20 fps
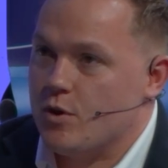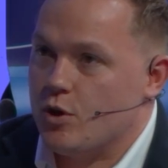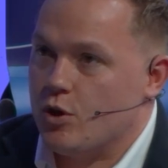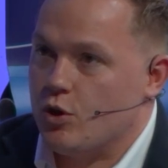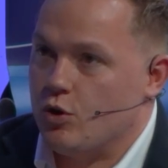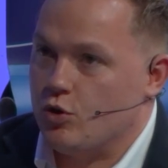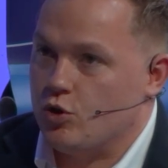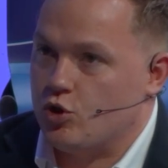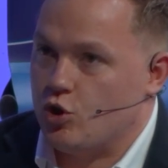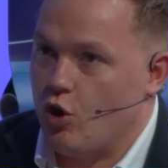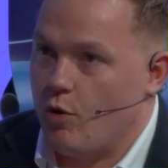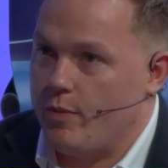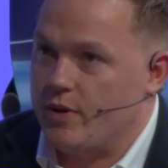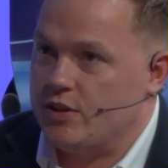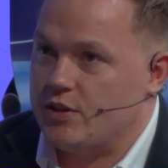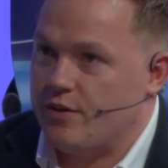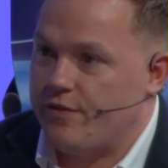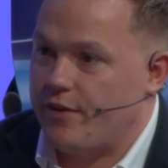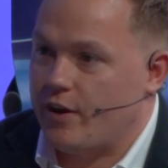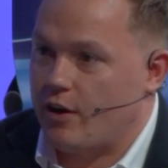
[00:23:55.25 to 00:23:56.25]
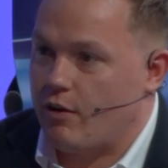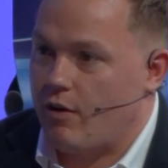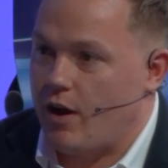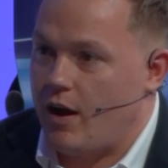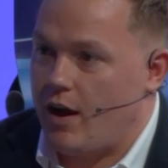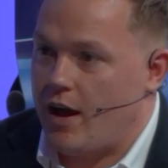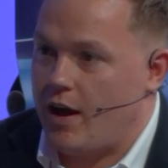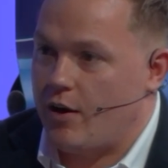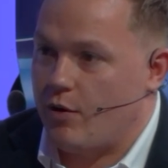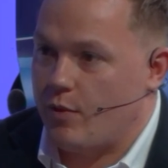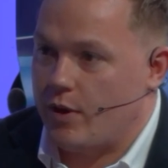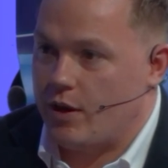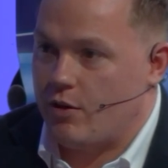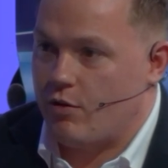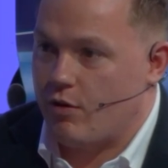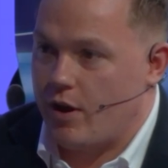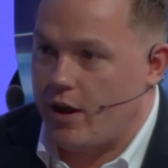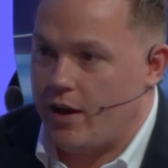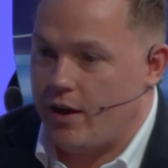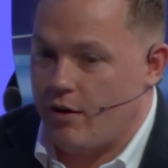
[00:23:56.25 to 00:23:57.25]
whose job is to figure out how do we
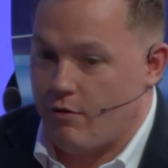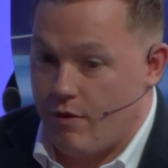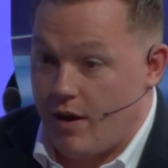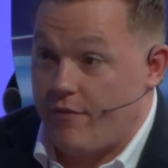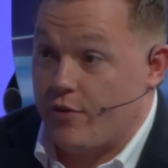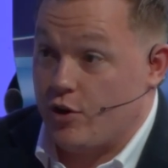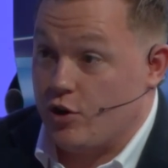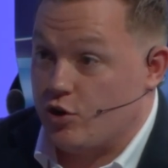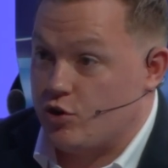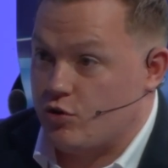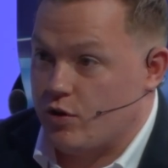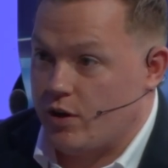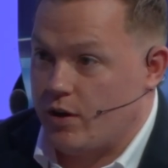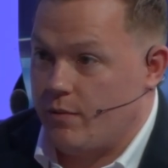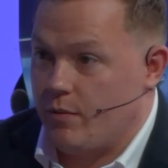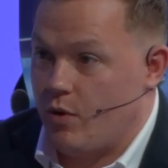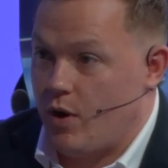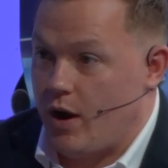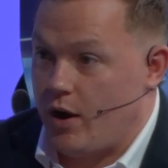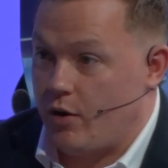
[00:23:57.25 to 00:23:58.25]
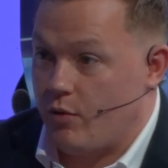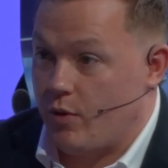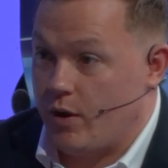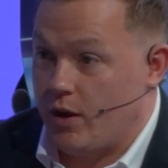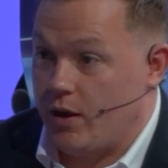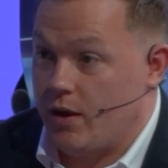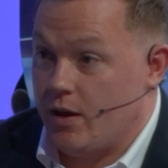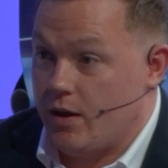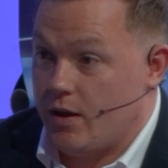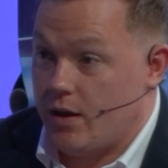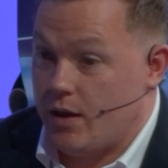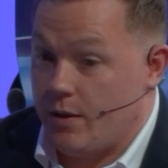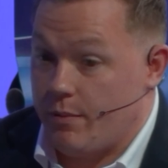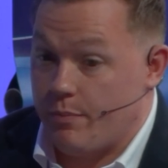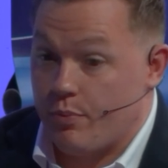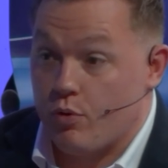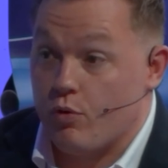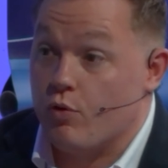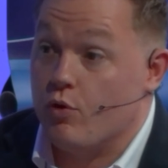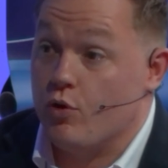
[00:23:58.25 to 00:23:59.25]
create a revenue stream, or how do we
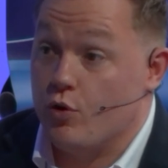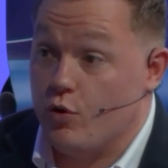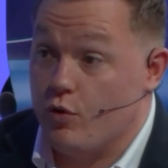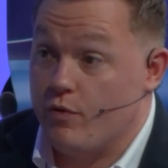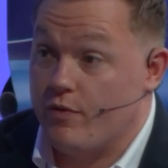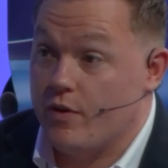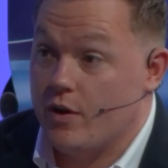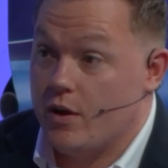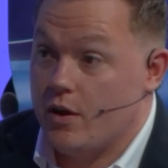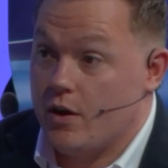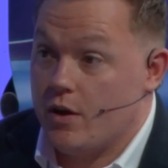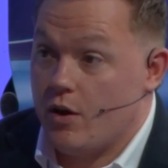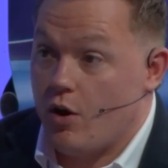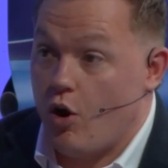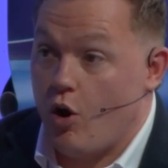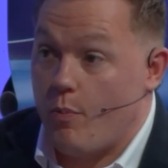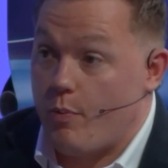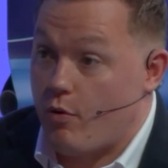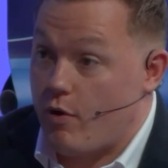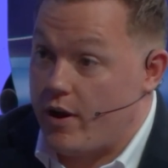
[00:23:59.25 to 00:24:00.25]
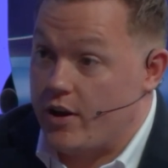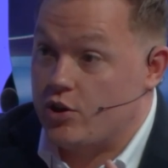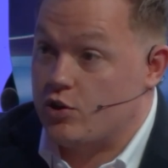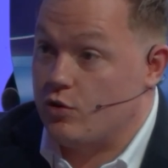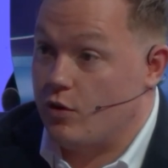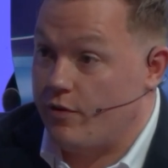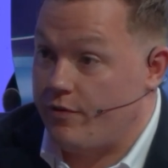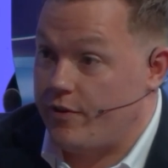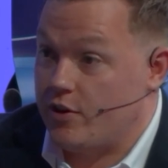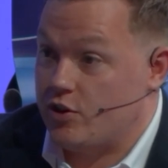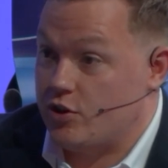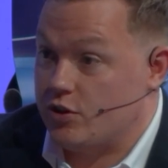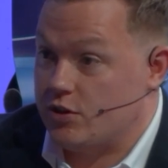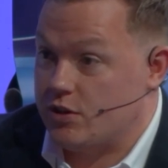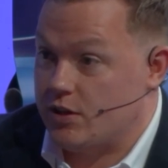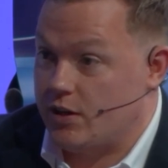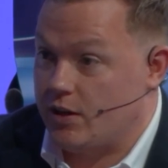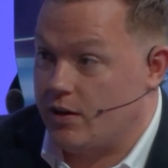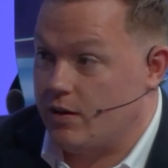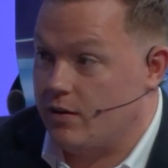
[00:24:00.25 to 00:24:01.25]
improve operational
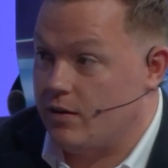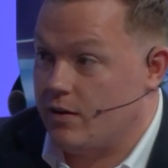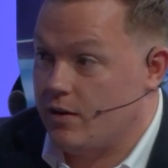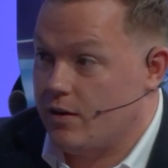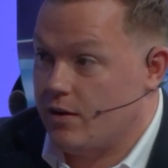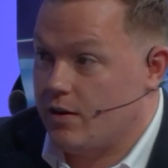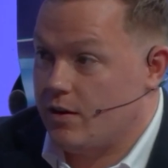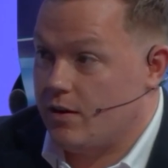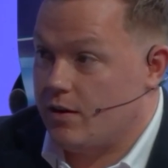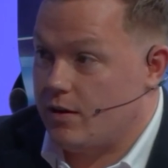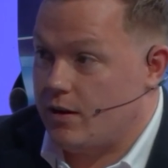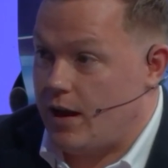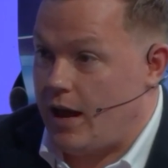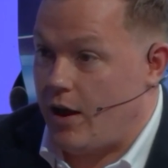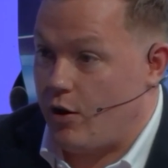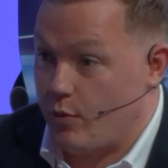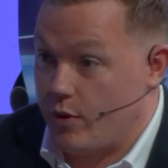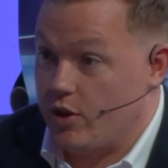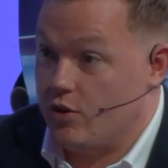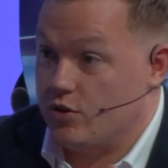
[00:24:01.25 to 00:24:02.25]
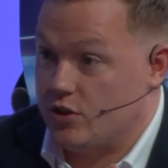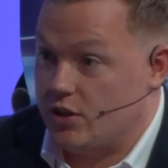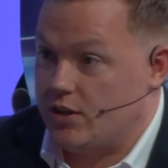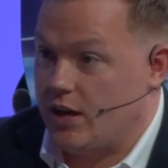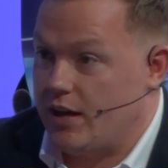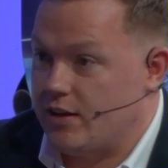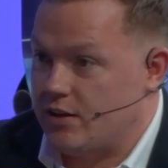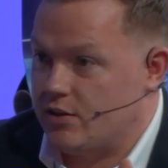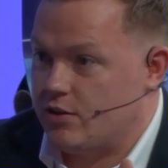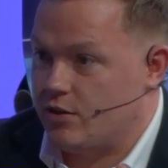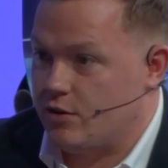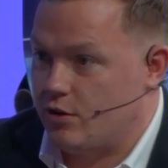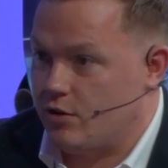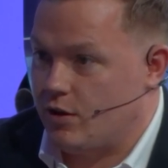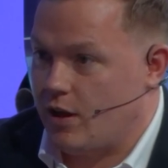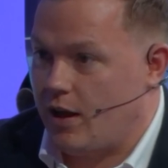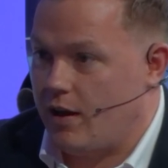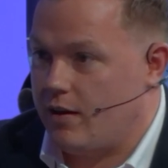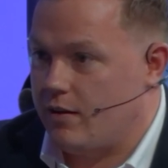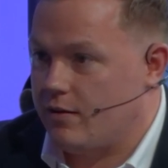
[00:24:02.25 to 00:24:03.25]
efficiency, and how do we use the data to do
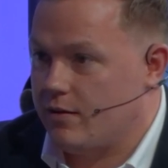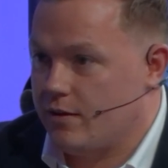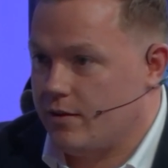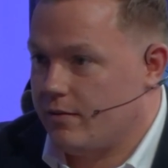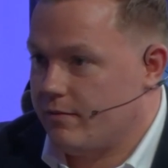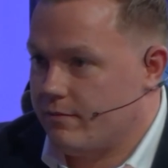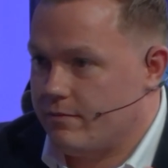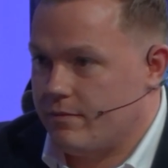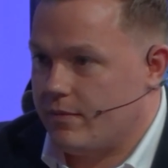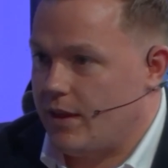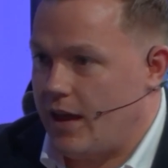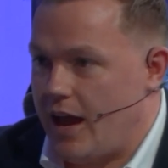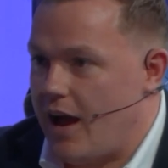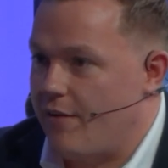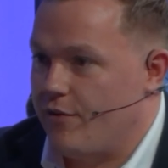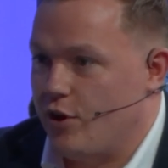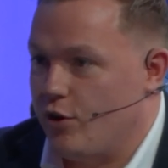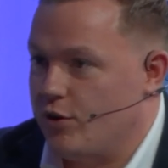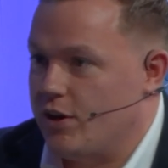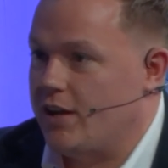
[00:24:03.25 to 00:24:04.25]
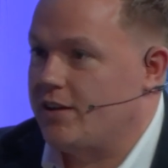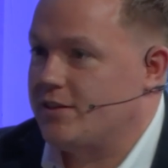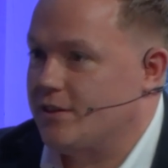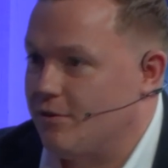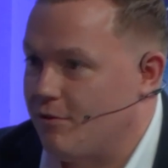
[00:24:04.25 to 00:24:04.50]
that? They have no data,